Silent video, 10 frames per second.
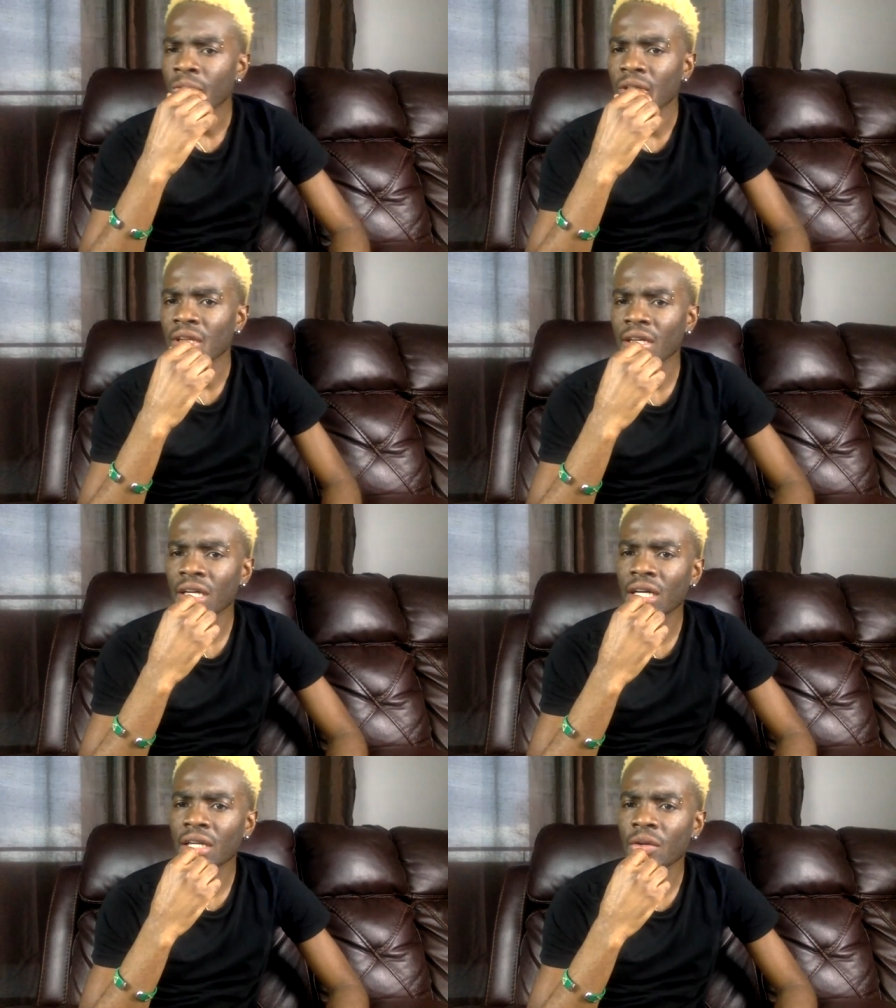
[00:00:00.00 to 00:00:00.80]
What are
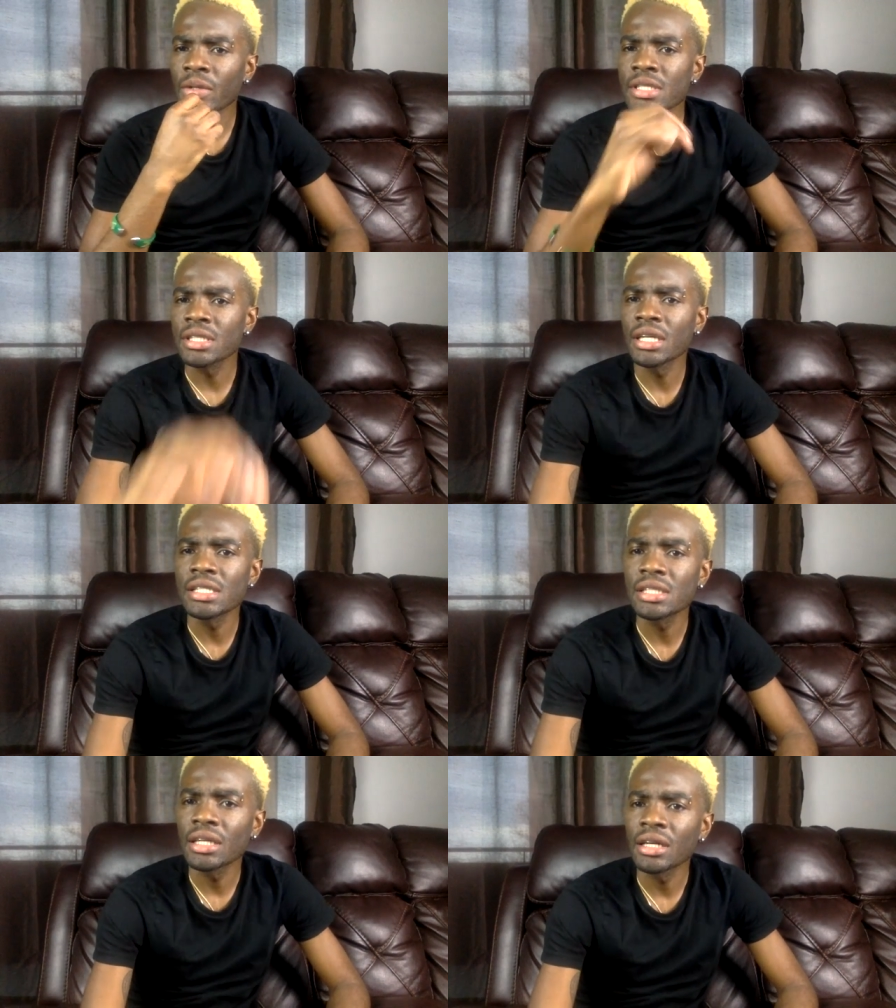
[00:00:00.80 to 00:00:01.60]
the other
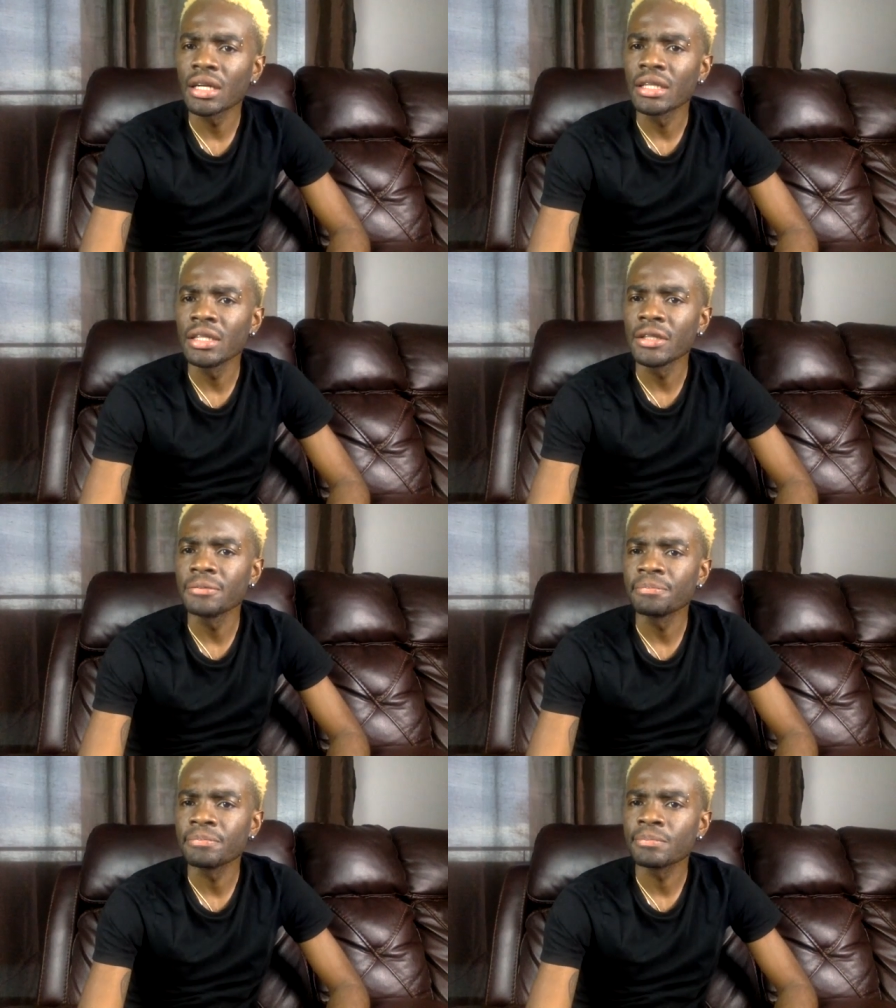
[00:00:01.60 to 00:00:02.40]
questions that are here?